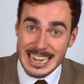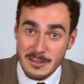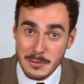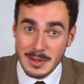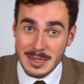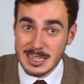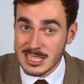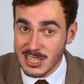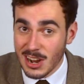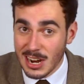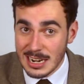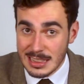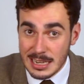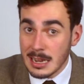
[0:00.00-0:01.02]
government
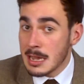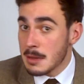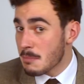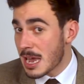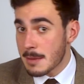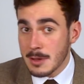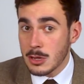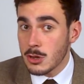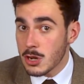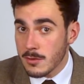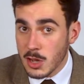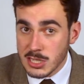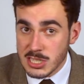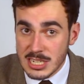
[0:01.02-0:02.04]
decided that maybe
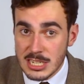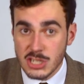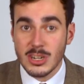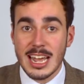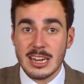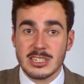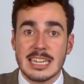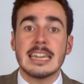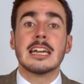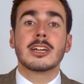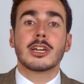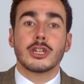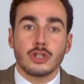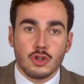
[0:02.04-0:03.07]
universities should actually
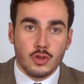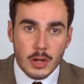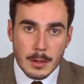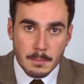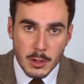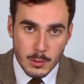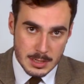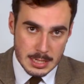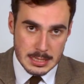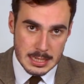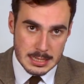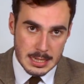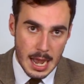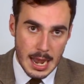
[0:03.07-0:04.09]
contribute to
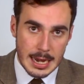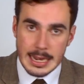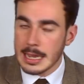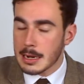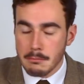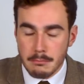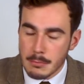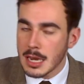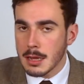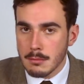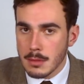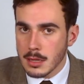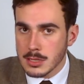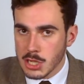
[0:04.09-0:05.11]
society in a
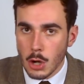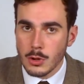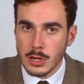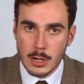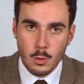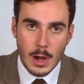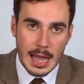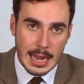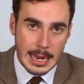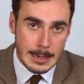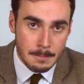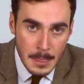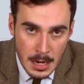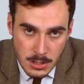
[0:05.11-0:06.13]
minimal token way.
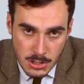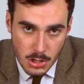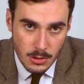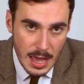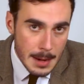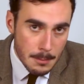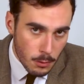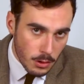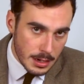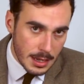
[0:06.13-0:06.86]
So they brought